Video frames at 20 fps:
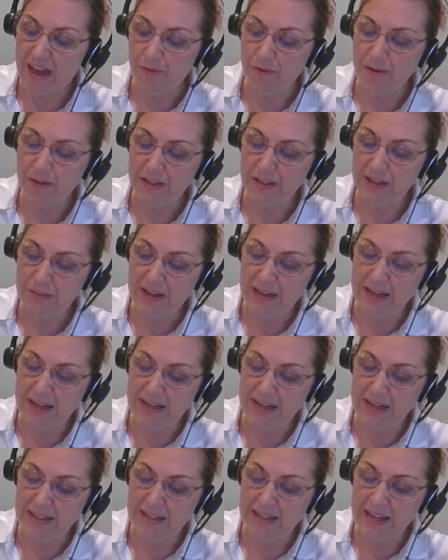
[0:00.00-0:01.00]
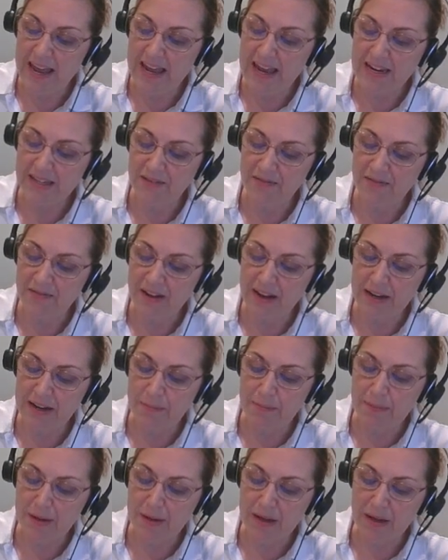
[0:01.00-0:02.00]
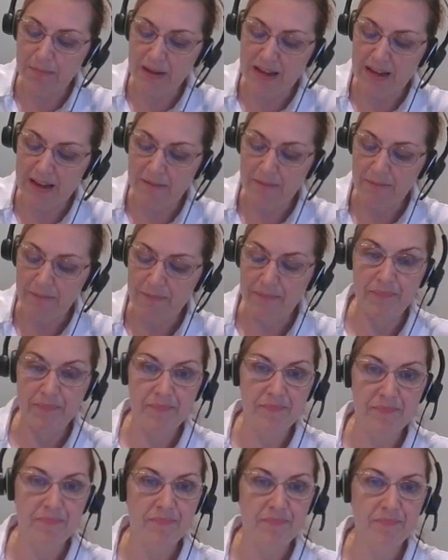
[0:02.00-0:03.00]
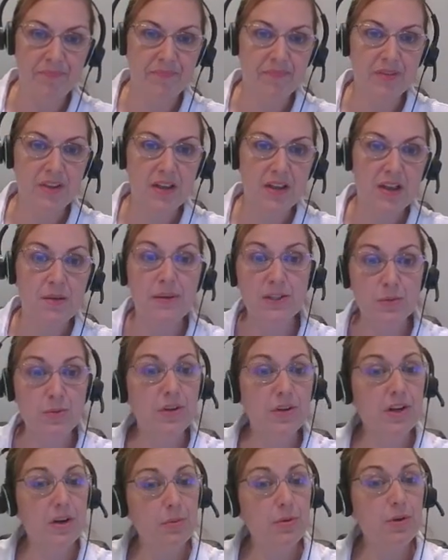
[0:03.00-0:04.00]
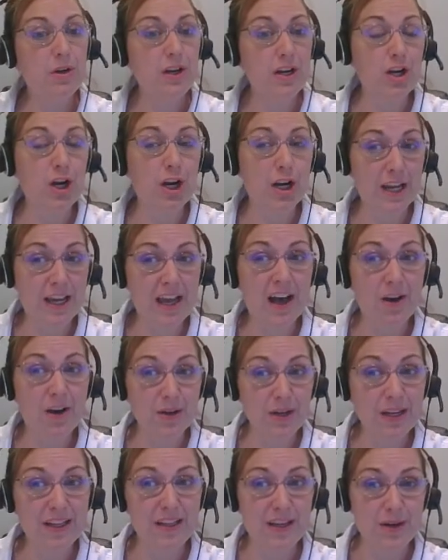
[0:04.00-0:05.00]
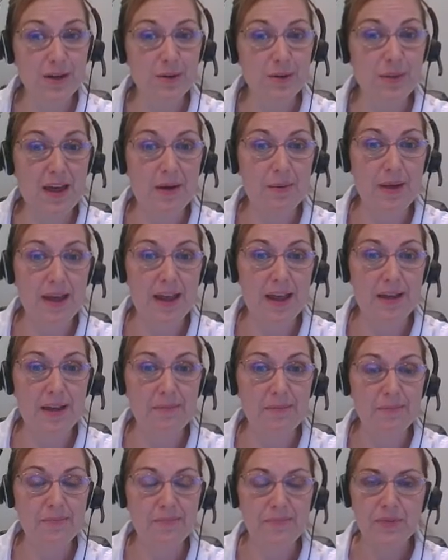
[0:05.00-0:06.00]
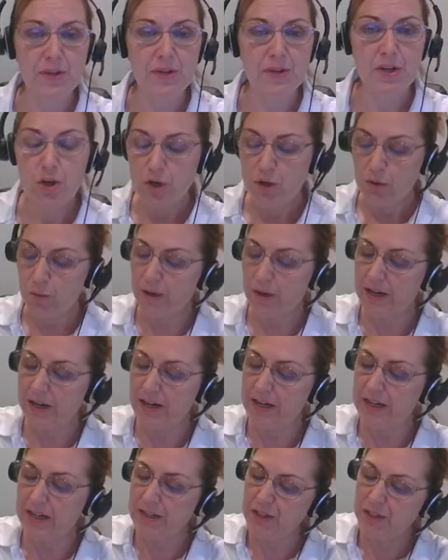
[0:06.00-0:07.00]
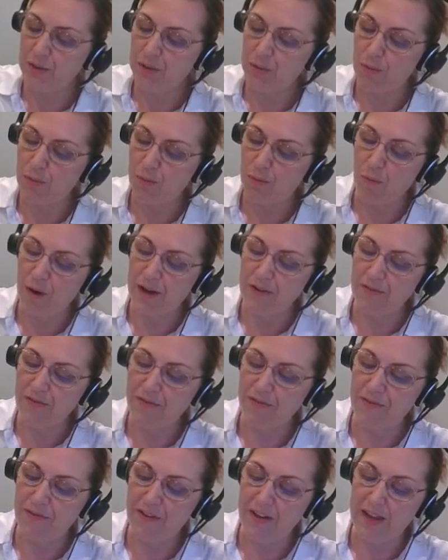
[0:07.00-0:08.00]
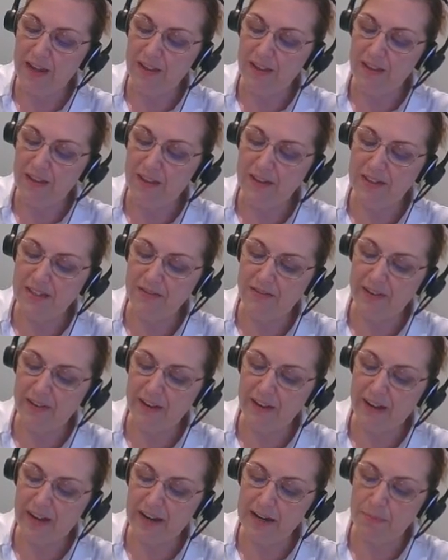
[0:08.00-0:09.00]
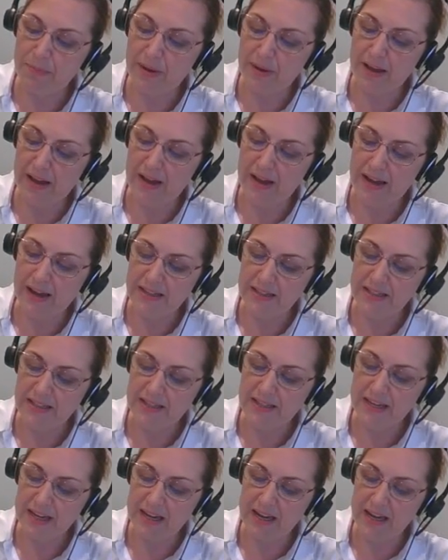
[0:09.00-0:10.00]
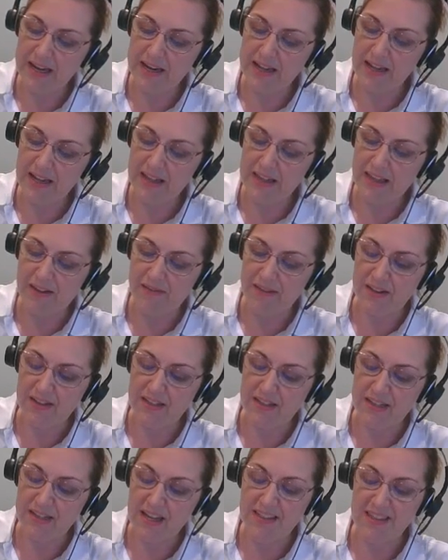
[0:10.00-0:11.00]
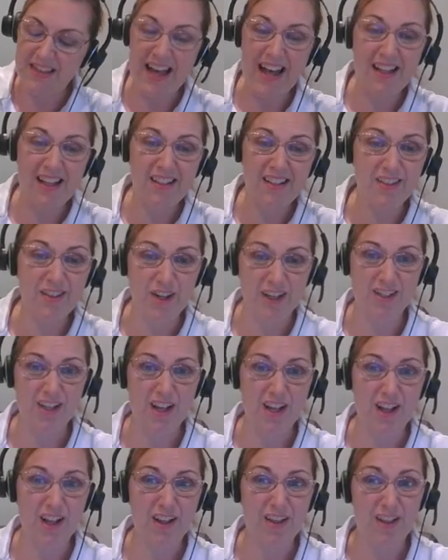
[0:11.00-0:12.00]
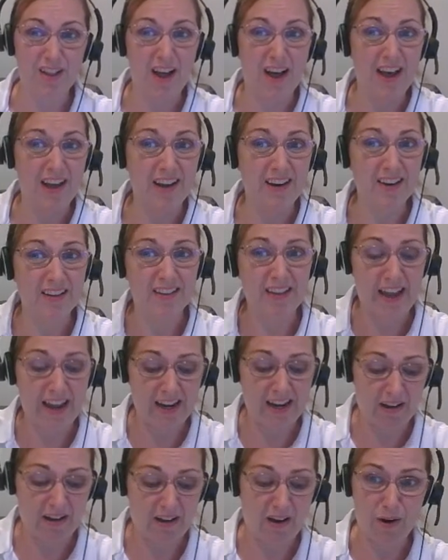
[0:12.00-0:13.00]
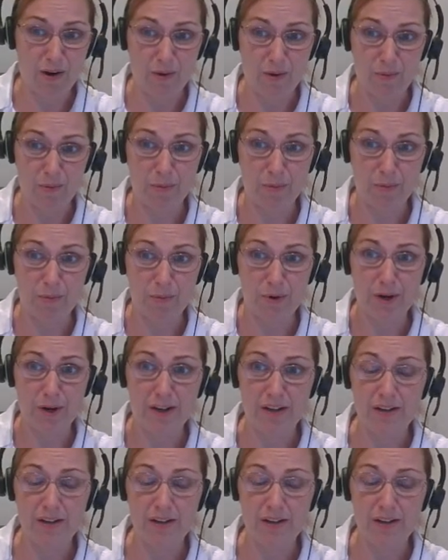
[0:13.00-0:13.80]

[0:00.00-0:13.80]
really means A divided by B because we're going to put it in our calculator that way. We're going to do 1 fifth divided by 10 elevenths. And that looks a lot like hard work.